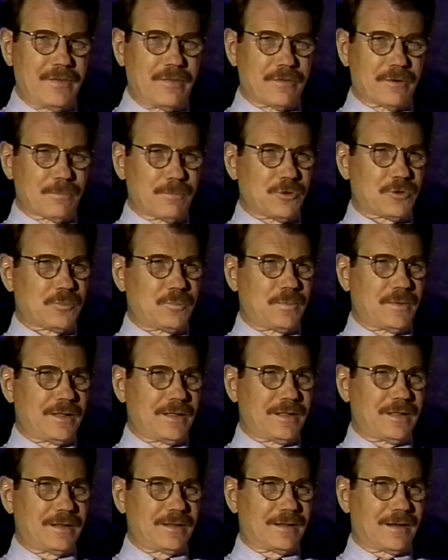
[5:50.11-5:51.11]
there must
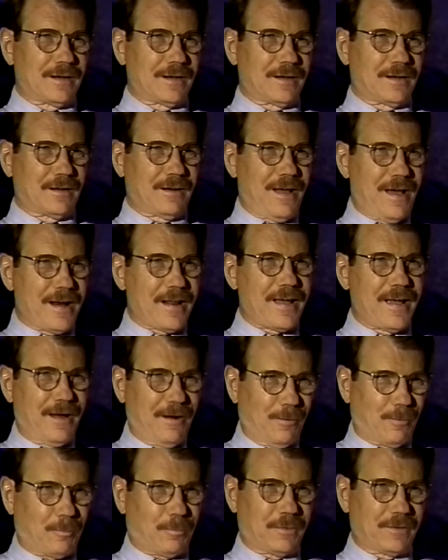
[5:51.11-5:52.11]
be a lot of
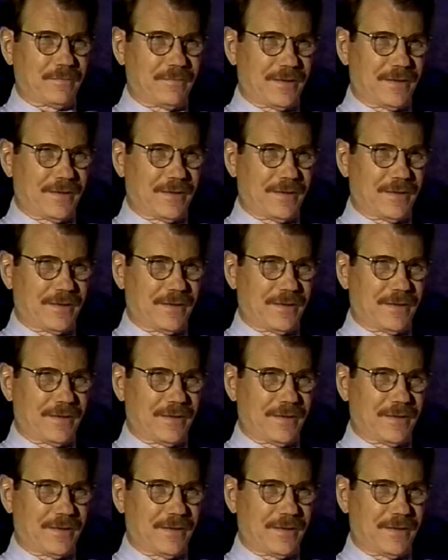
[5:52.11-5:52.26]
help